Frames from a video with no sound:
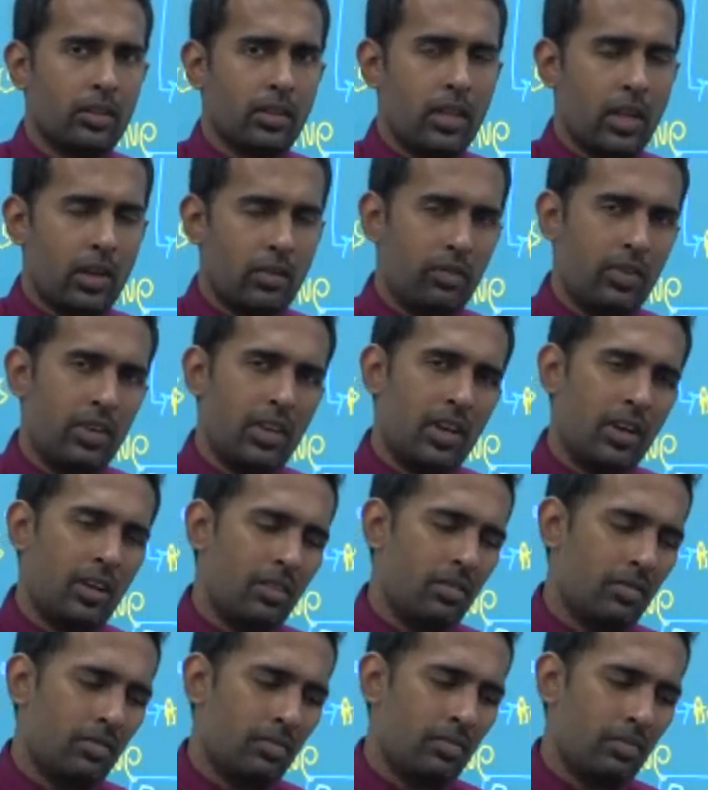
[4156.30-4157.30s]
then we
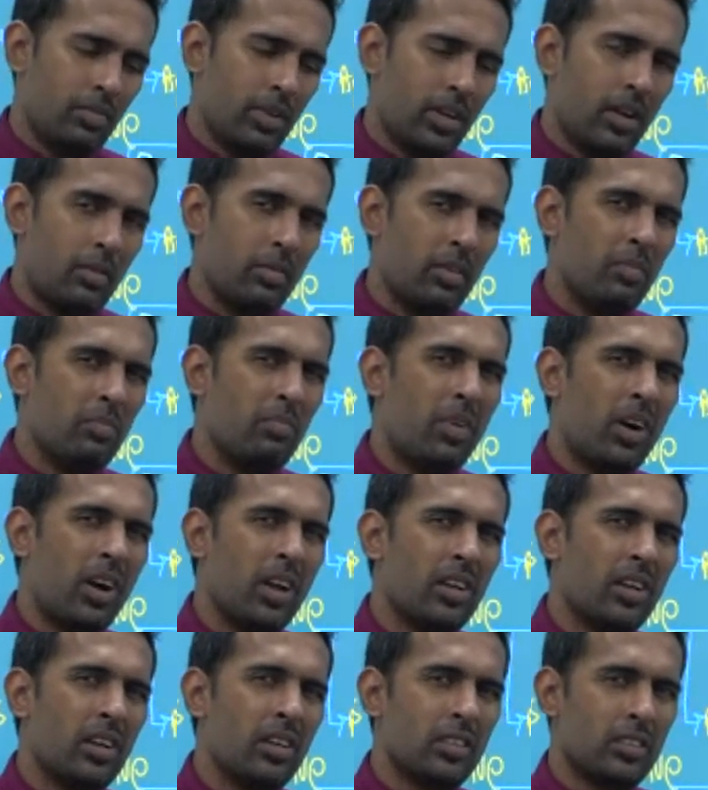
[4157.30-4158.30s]
are becoming
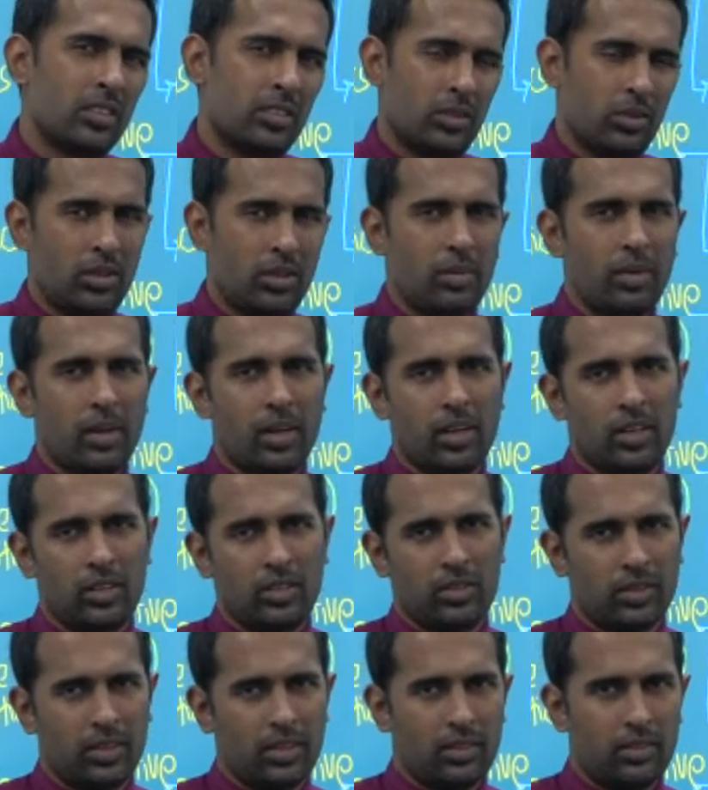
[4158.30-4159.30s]
biased to the
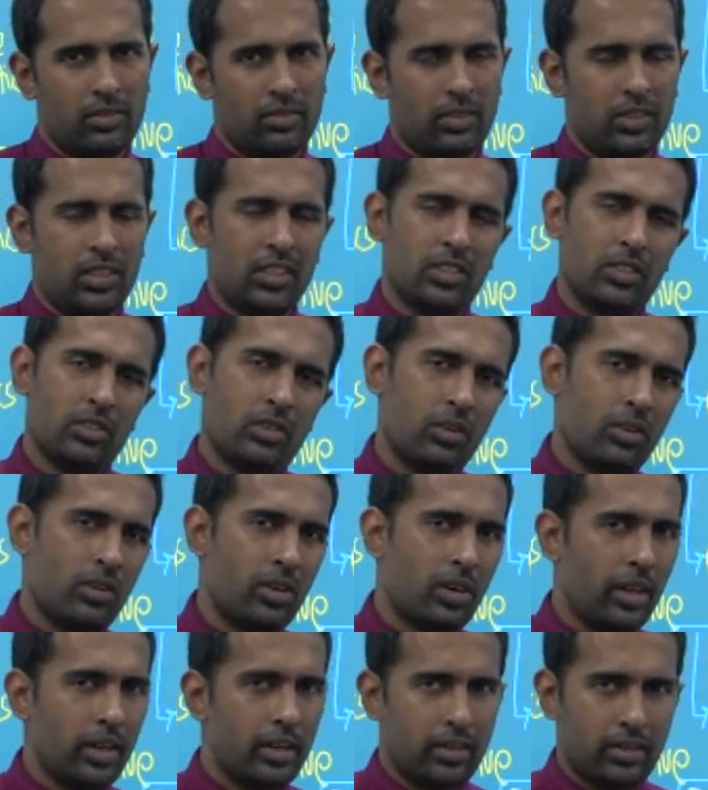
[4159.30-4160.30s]
management, which is
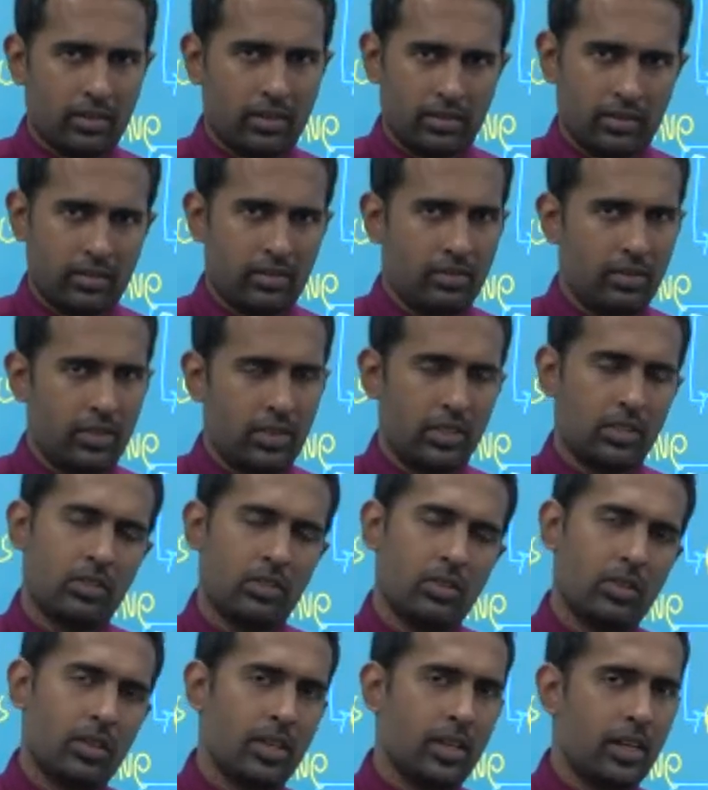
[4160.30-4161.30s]
not right, which
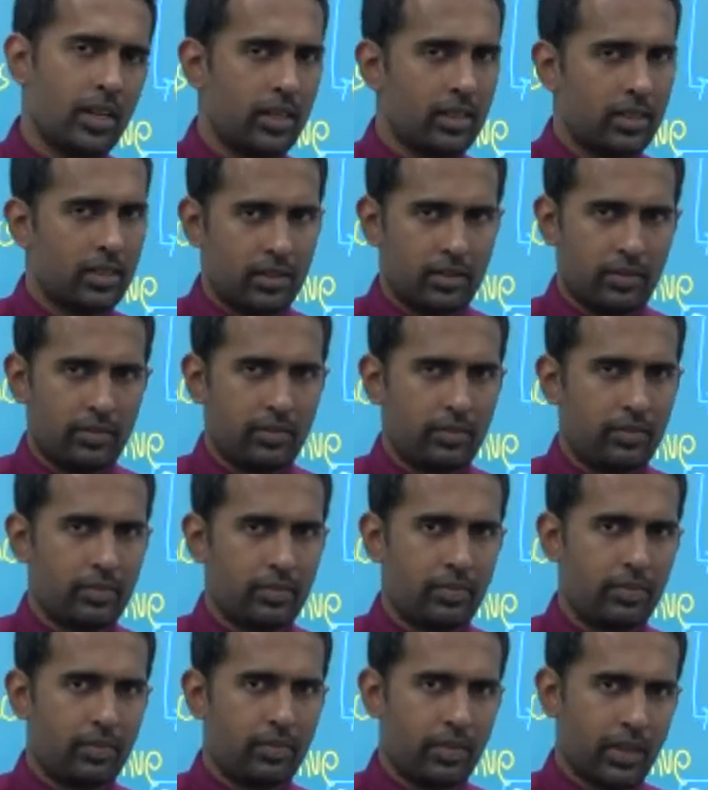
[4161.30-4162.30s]
is not correct.
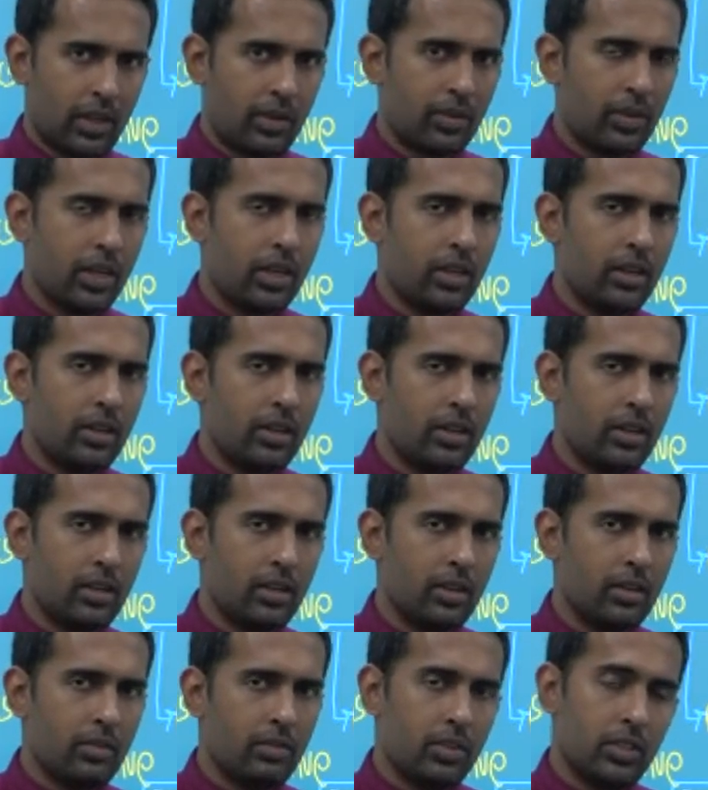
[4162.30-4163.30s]
Okay,
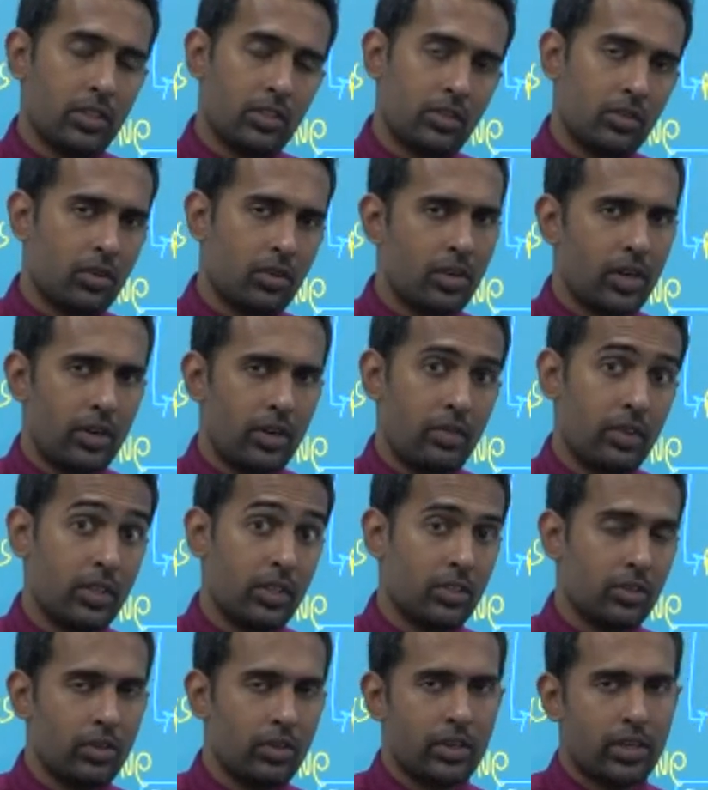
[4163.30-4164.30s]
which is not right, which
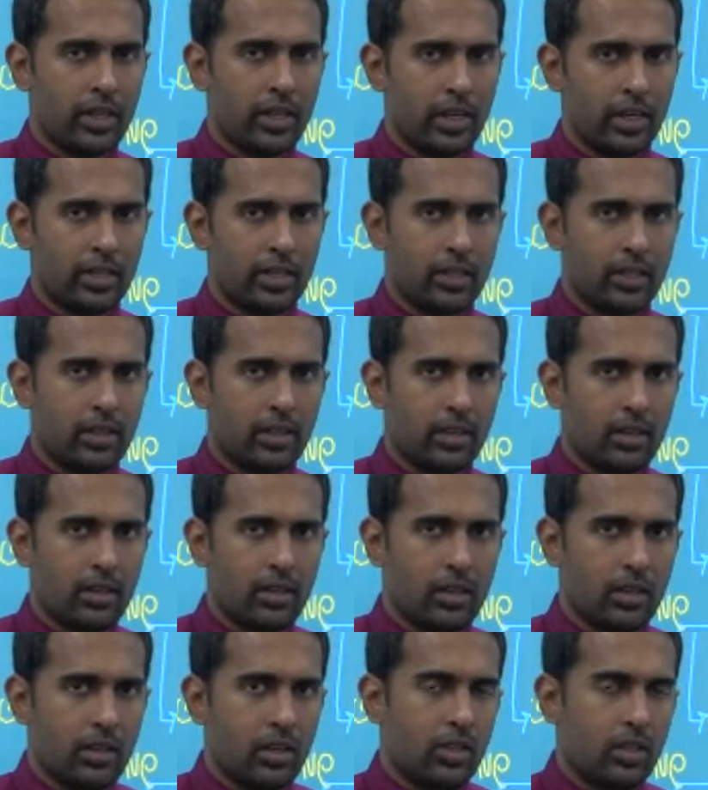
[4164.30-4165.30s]
is not correct.
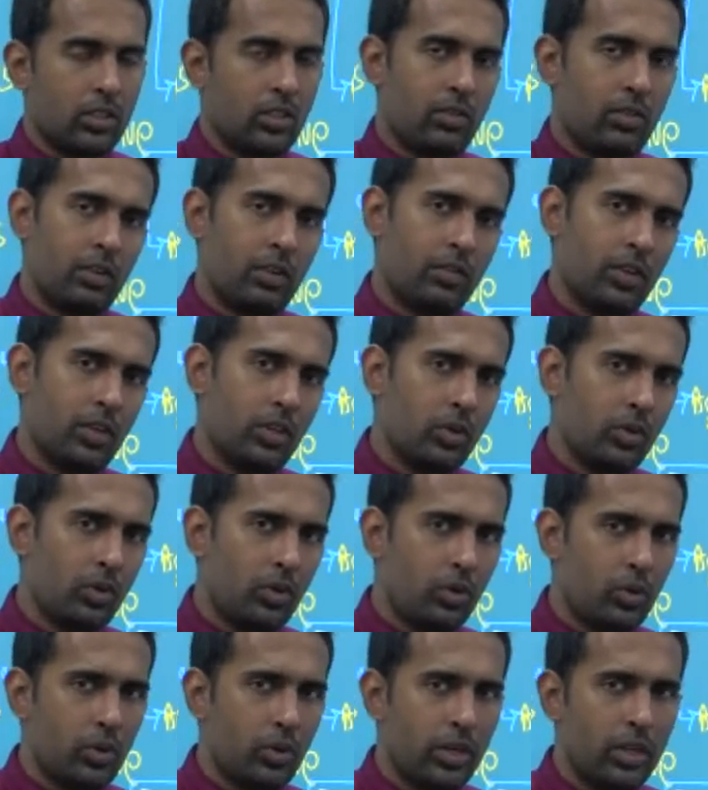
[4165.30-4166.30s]
So what we
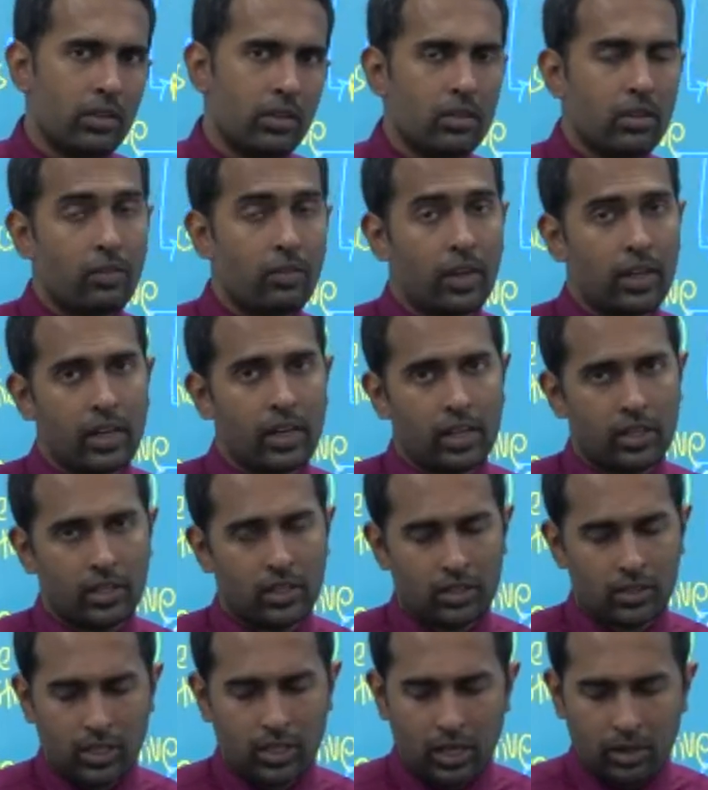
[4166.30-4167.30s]
should do is the
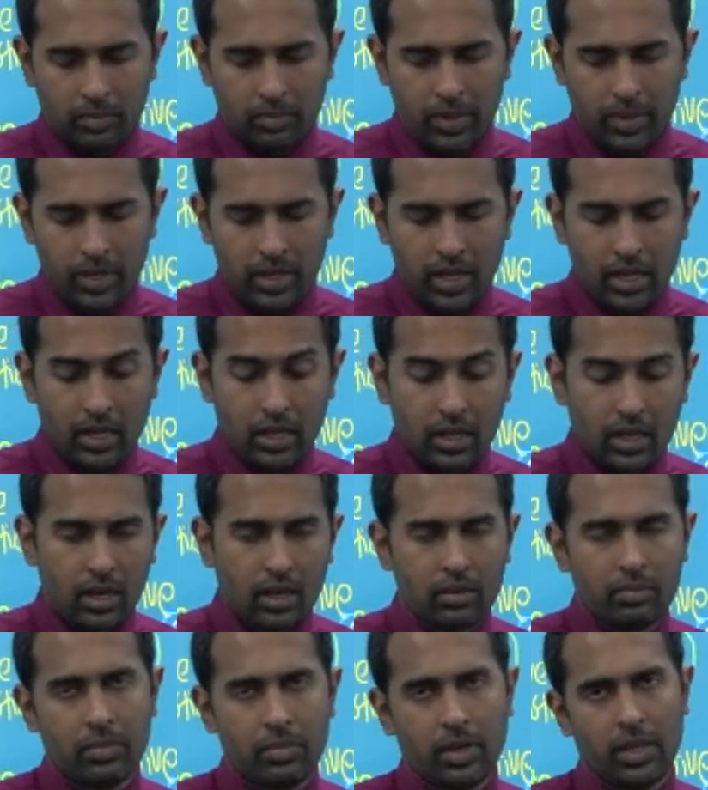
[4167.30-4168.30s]
financials shall be
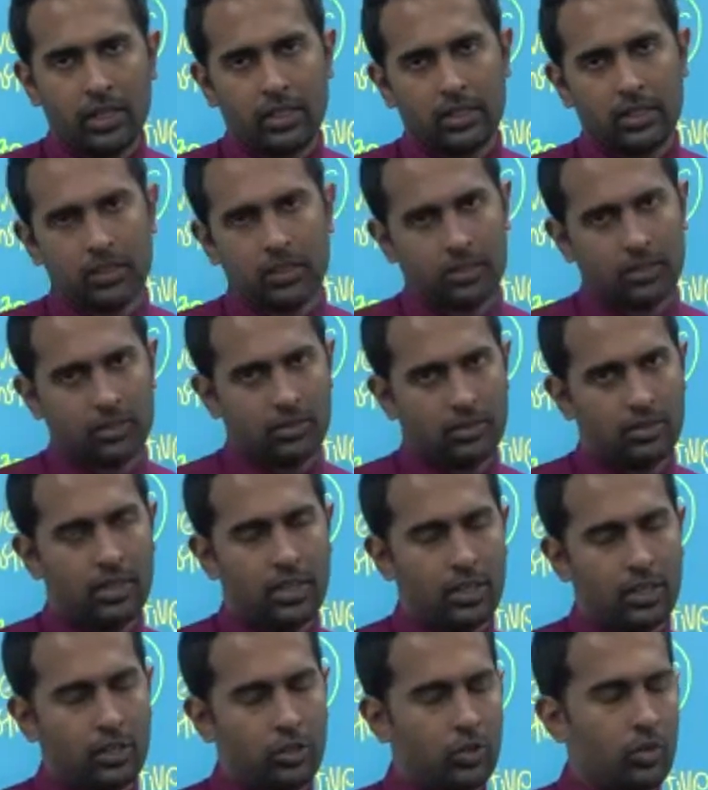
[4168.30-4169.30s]
unbiased,
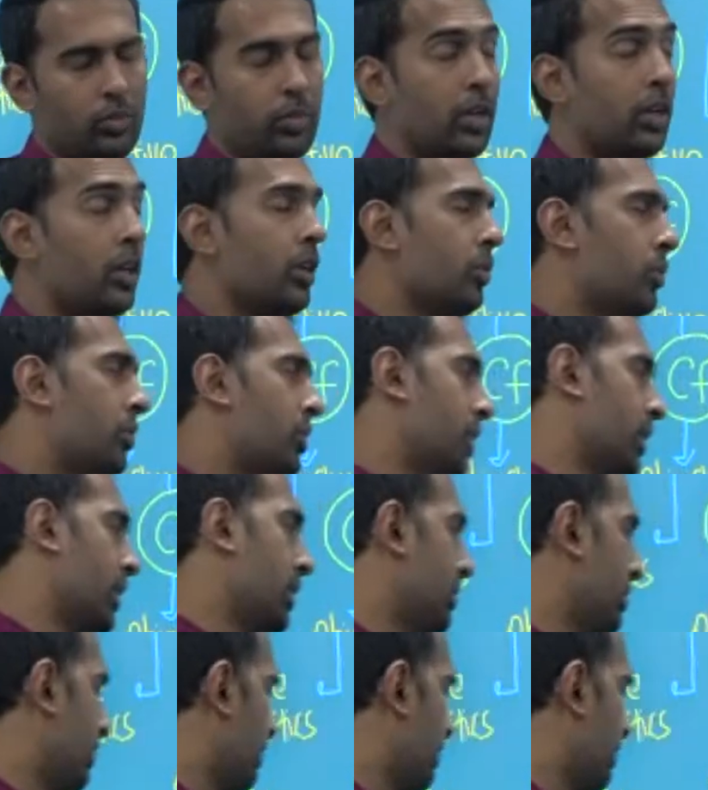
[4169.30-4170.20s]
right? It should be neutral.